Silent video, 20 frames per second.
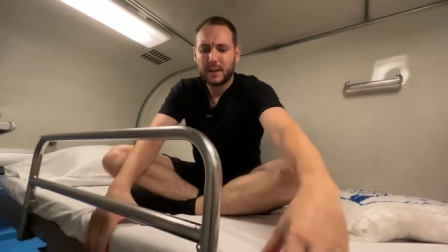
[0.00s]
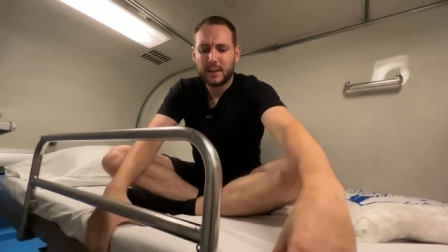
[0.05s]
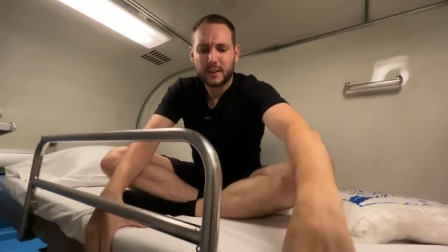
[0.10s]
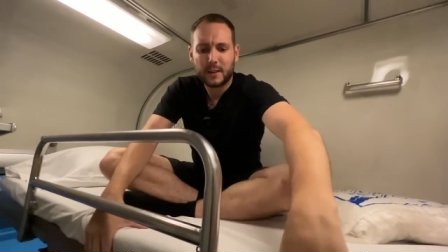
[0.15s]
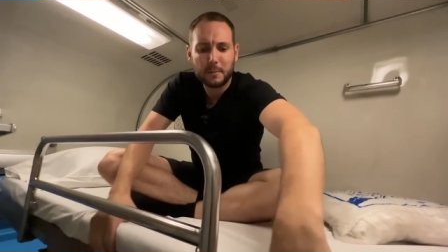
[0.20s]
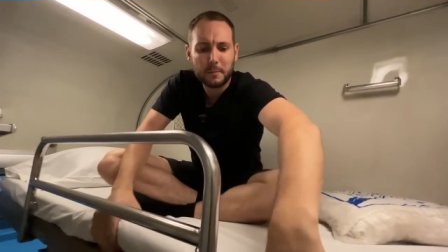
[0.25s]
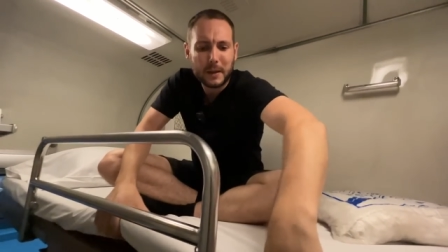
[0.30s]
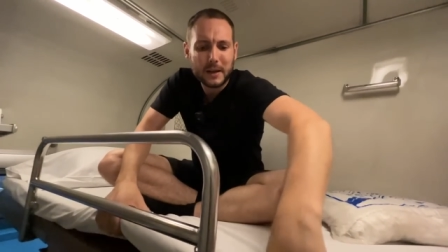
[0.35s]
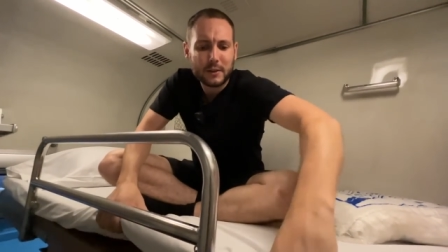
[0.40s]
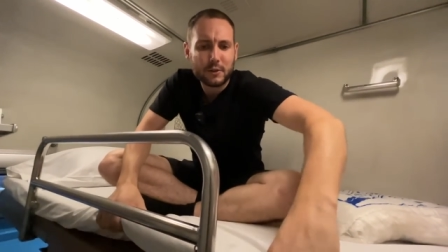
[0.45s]

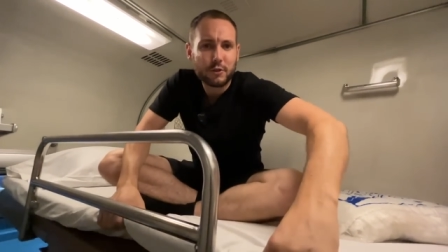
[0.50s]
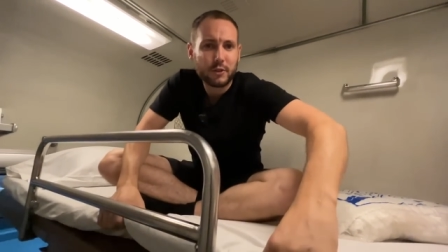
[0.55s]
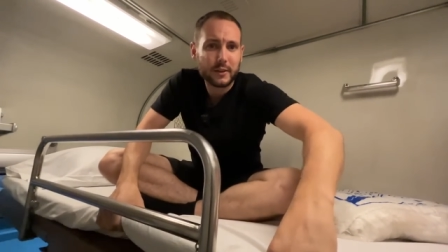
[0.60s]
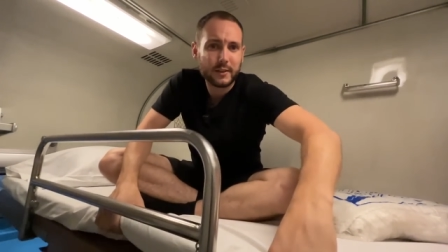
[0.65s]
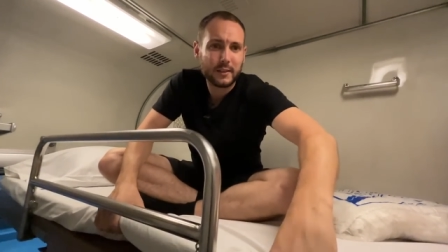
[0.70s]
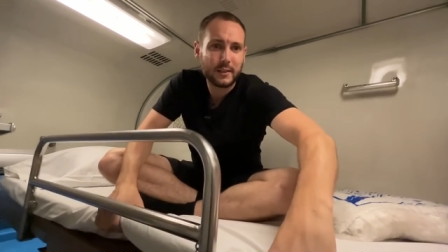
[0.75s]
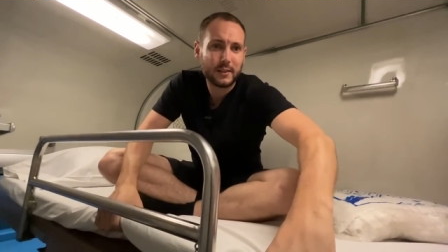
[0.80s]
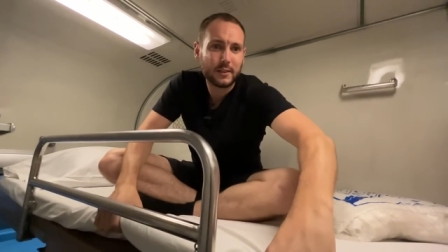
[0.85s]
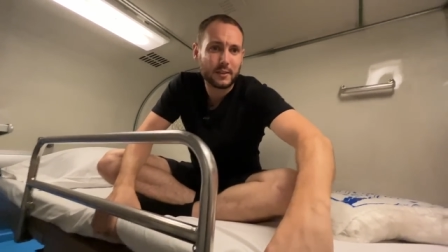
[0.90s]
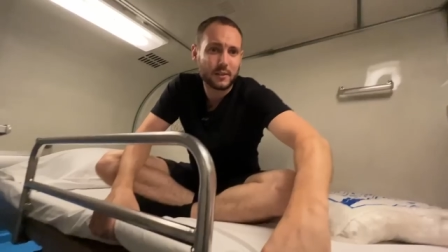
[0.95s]
the
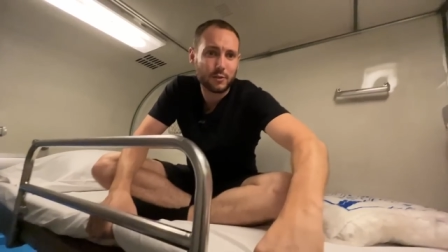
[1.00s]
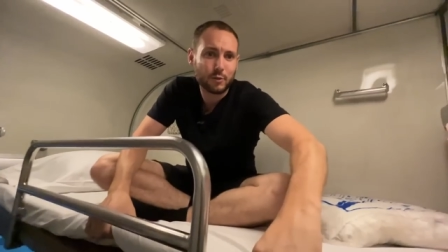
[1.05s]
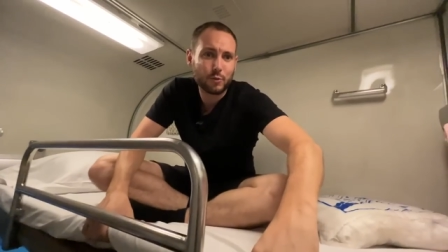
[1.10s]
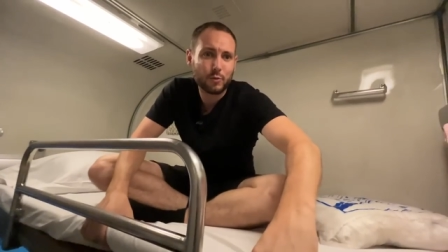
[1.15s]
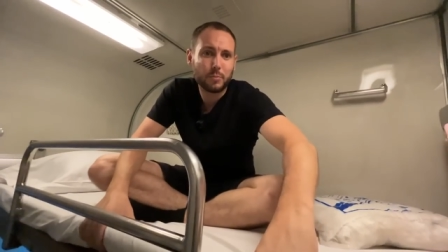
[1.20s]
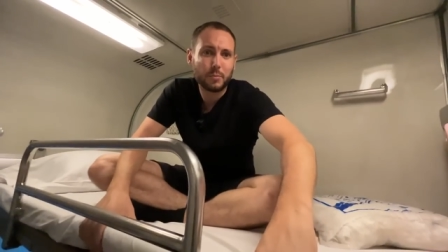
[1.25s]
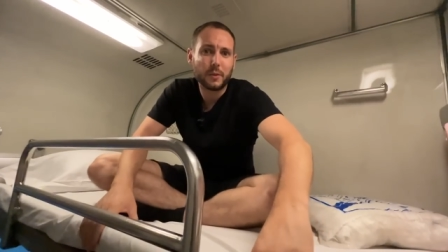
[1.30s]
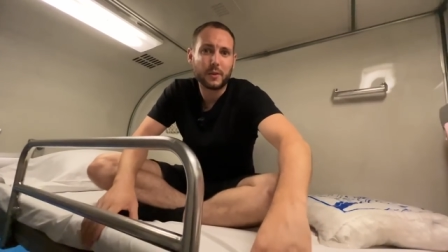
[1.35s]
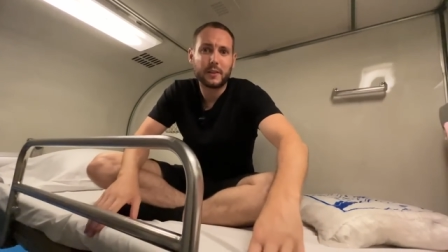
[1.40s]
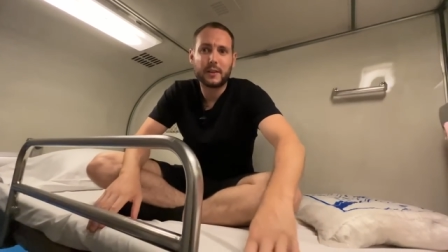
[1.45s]
mattress is
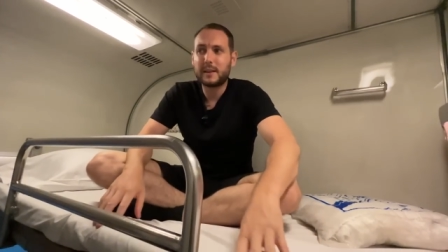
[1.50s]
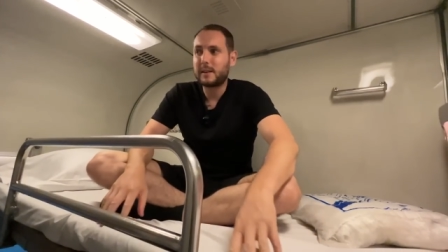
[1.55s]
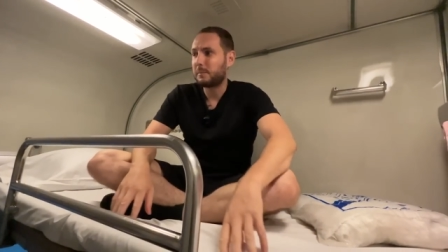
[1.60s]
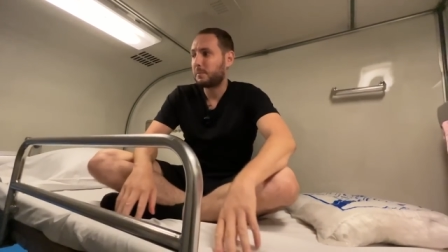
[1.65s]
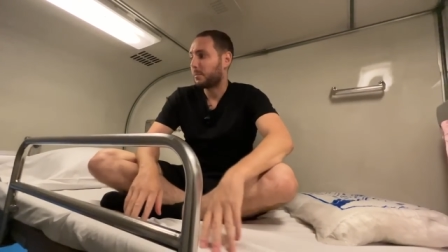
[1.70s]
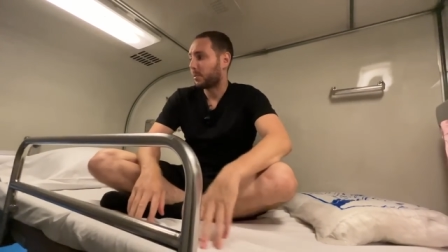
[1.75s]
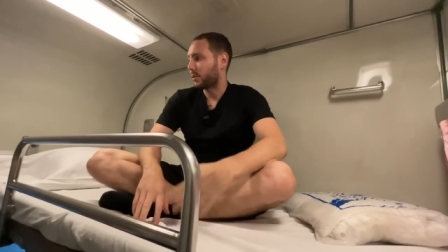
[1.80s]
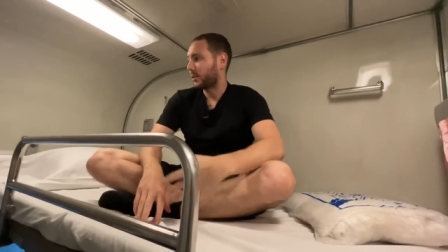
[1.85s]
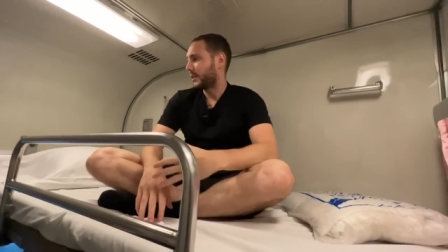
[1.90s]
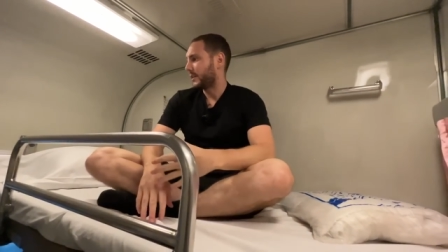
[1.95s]
super
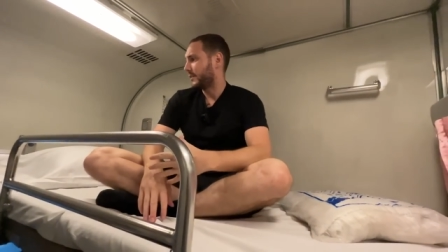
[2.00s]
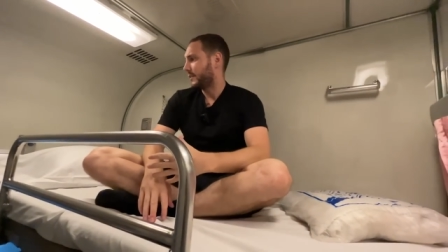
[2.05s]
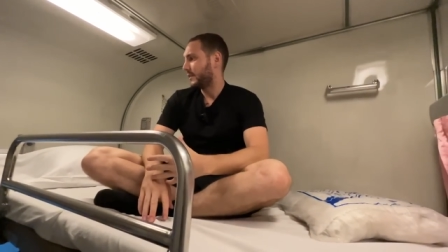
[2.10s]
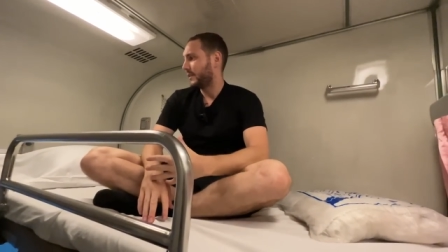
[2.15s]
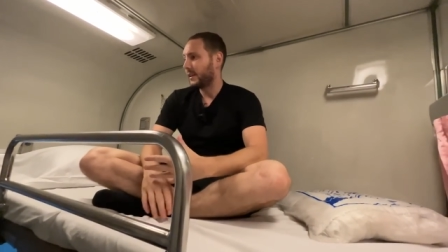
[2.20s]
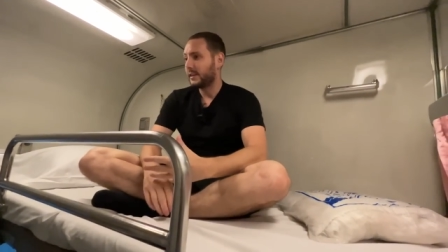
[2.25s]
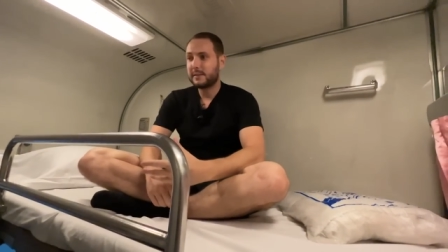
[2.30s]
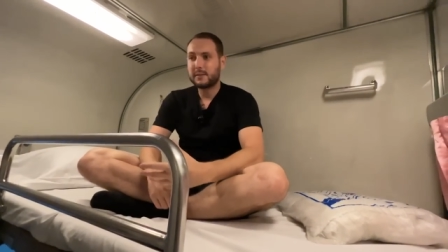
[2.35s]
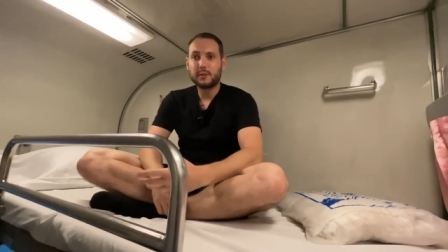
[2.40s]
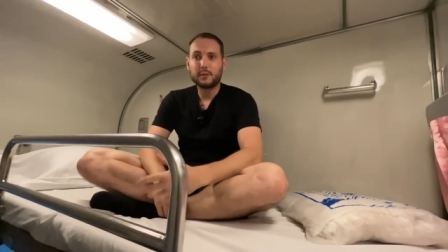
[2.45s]
thin, but
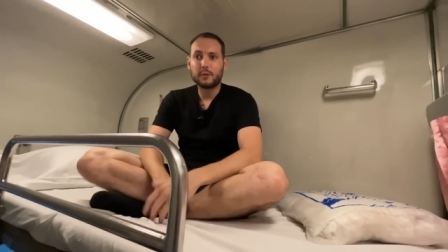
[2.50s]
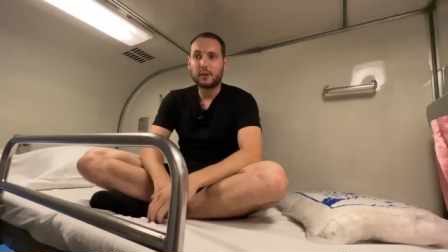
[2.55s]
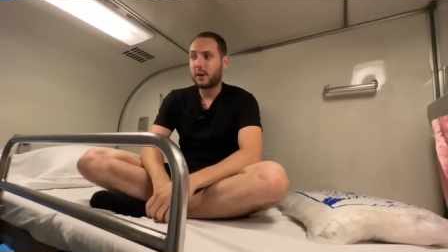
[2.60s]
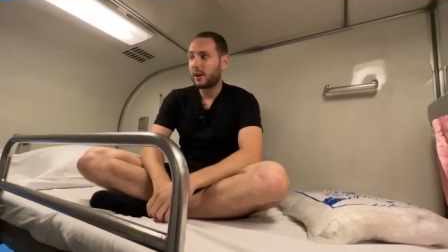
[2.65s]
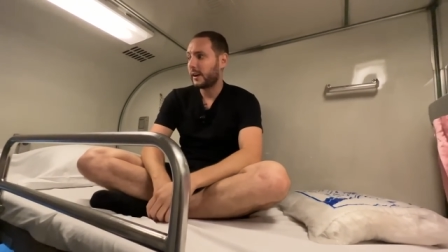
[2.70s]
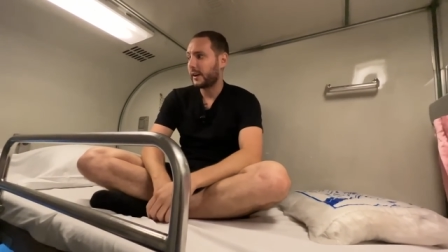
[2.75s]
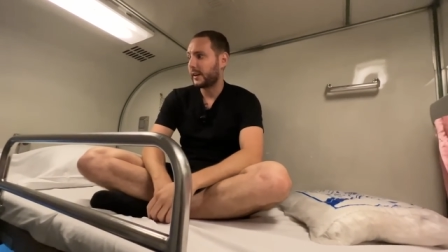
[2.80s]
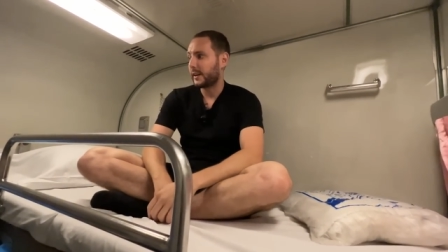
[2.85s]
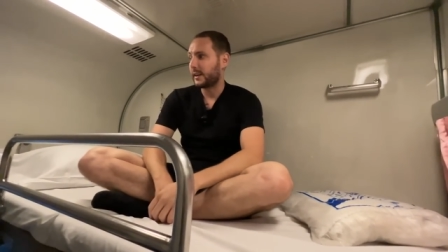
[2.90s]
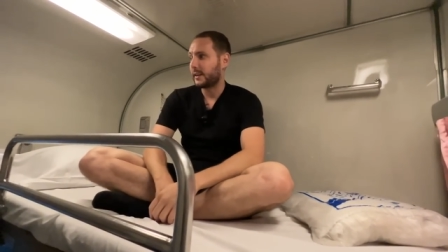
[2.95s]
it's all
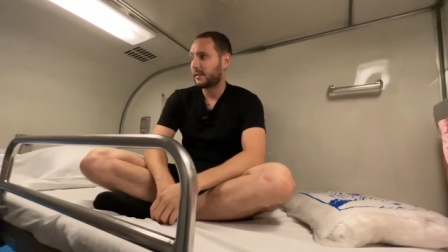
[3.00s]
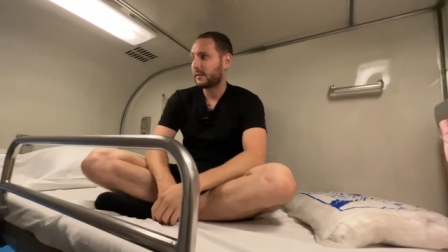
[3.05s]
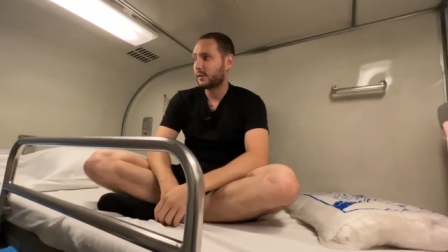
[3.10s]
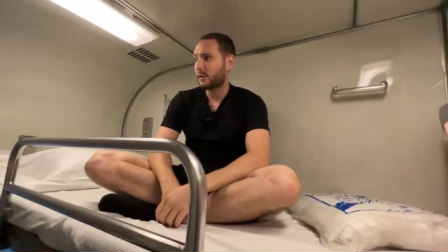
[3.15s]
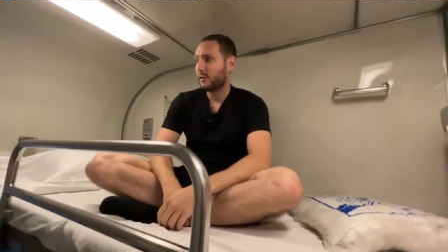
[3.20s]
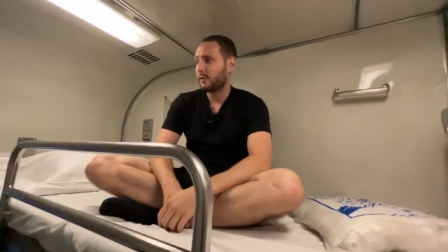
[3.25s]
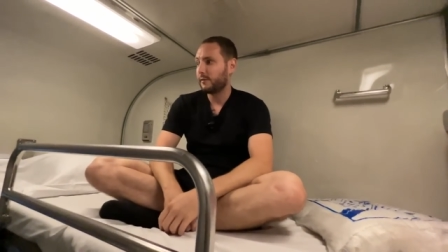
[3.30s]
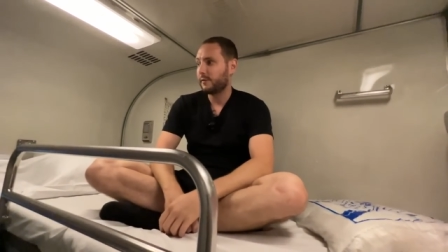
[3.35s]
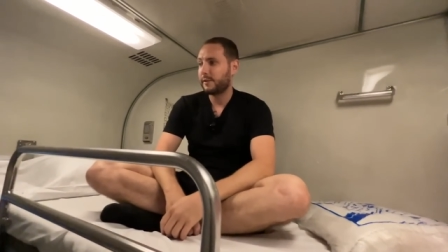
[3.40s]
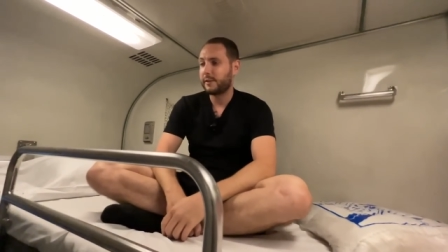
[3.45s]
right. It's
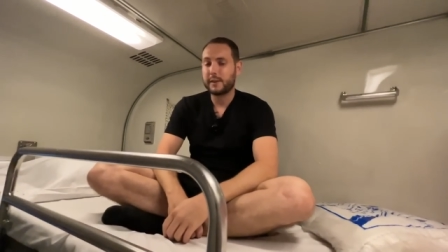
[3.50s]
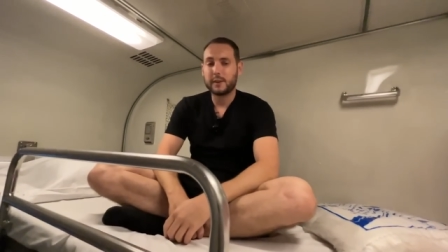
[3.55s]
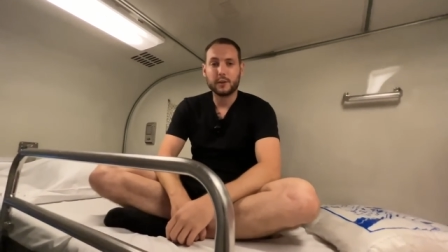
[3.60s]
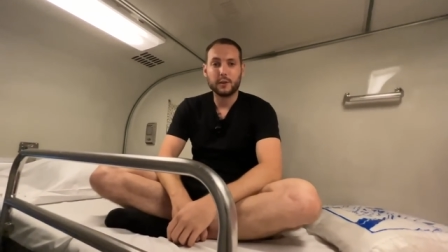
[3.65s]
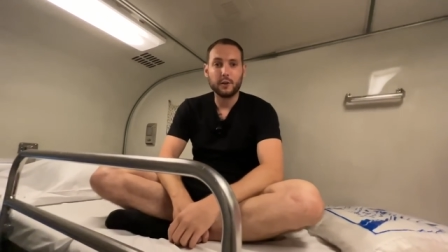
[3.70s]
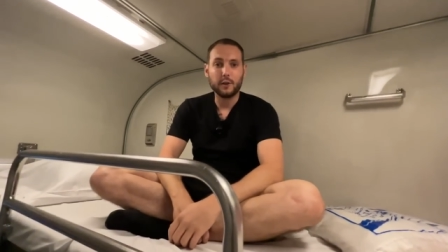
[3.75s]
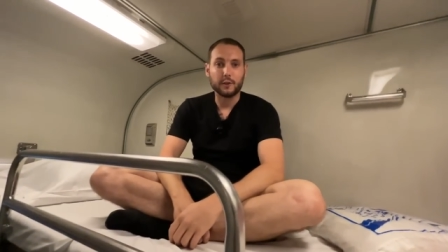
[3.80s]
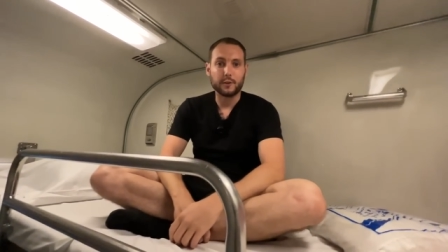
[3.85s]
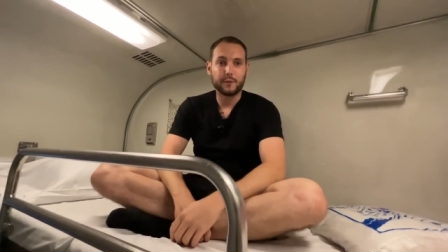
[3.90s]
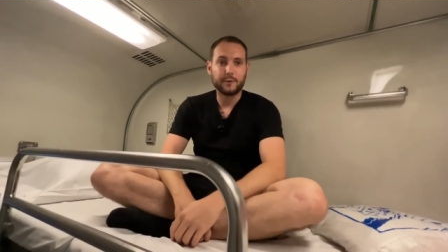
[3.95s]
comfy
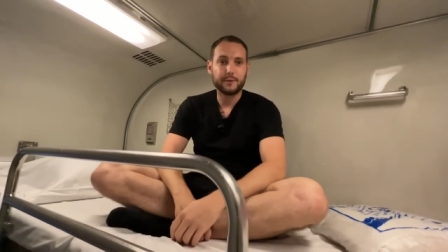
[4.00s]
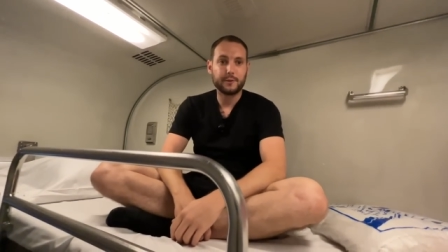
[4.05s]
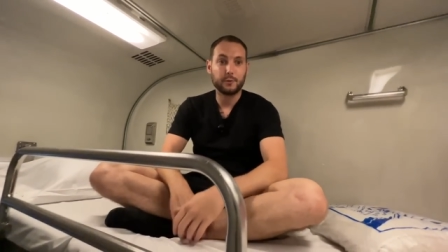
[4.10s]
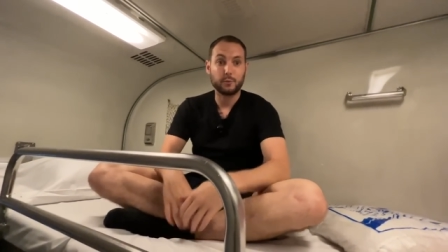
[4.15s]
enough.